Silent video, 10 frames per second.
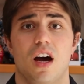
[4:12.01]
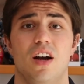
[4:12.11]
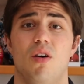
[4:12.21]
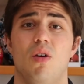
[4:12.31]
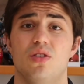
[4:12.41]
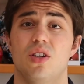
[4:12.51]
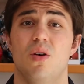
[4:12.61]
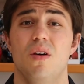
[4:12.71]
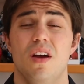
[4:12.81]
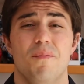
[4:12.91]
and
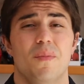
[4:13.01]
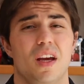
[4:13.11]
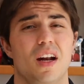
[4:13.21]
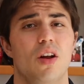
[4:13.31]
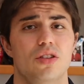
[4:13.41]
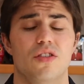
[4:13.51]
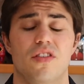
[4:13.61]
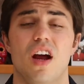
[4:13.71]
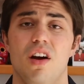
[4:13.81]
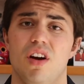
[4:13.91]
also in a lot
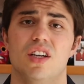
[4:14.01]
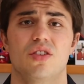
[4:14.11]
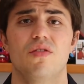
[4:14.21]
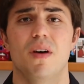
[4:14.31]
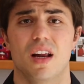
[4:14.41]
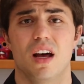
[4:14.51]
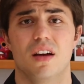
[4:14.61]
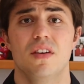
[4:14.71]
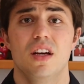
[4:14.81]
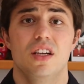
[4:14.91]
of areas of my
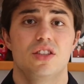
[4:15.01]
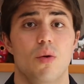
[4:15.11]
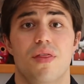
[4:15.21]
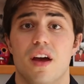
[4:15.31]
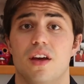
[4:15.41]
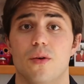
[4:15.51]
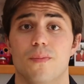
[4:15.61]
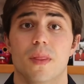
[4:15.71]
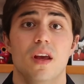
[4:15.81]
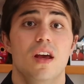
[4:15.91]
life. So thank you.